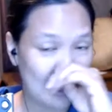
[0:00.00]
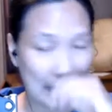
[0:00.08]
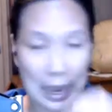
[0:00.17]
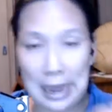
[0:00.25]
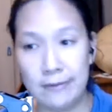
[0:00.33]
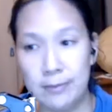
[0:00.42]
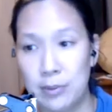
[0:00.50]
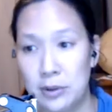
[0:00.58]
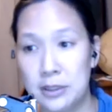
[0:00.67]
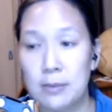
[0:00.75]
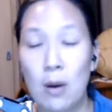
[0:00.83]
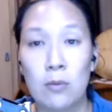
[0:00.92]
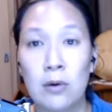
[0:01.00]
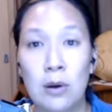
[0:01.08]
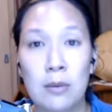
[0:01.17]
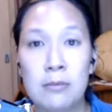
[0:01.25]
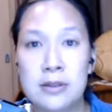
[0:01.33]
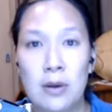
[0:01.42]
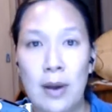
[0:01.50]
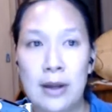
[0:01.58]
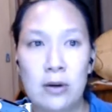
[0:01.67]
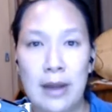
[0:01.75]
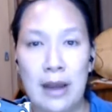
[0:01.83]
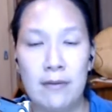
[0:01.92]
Like I have a pretty small room, so I
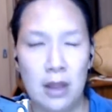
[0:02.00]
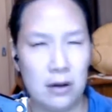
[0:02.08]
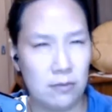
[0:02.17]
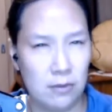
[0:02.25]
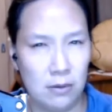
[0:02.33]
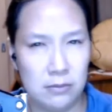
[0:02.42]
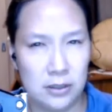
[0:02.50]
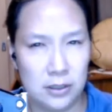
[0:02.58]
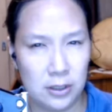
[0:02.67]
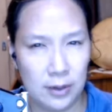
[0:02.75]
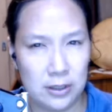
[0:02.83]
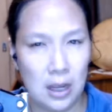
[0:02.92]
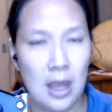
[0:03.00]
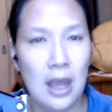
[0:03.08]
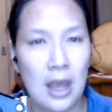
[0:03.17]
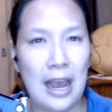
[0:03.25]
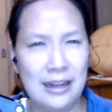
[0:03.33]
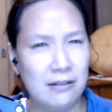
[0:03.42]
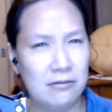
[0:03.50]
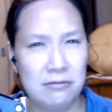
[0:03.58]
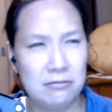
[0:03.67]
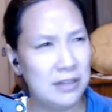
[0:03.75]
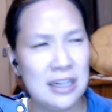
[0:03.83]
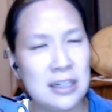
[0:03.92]
don't have a lot of room to do it. I
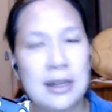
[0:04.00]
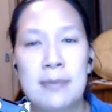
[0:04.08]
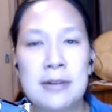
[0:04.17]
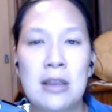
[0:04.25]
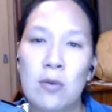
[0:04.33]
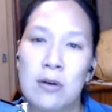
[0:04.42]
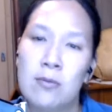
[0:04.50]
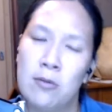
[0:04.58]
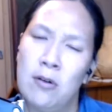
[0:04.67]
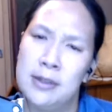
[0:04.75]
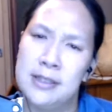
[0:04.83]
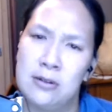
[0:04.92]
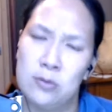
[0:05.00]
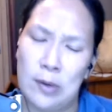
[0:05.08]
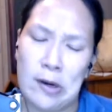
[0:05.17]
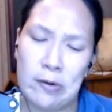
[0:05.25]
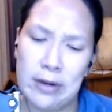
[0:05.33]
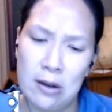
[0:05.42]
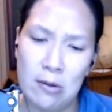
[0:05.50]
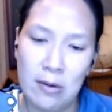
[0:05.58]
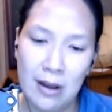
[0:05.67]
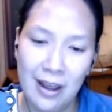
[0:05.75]
need to stop saying the word room. It sounds weird now.